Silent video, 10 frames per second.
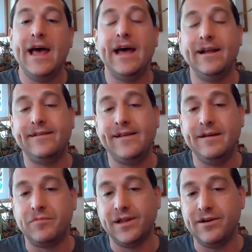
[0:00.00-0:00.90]
And it
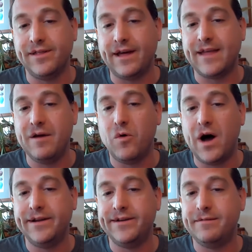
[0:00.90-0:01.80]
seemed clear that they
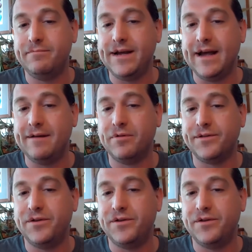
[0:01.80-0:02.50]
wanted to be able